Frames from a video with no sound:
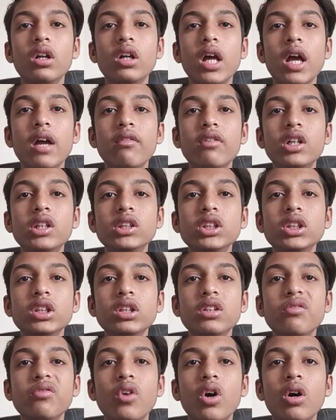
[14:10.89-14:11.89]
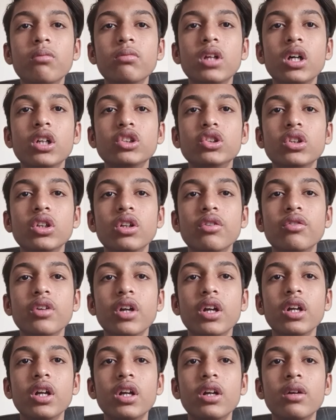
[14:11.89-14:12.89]
diverge from the
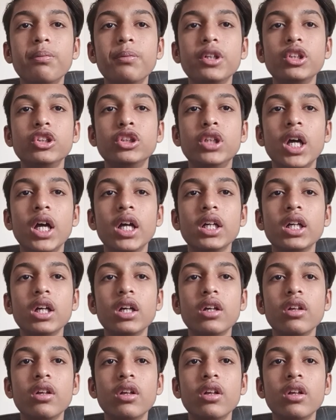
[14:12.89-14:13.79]
standard pitch deck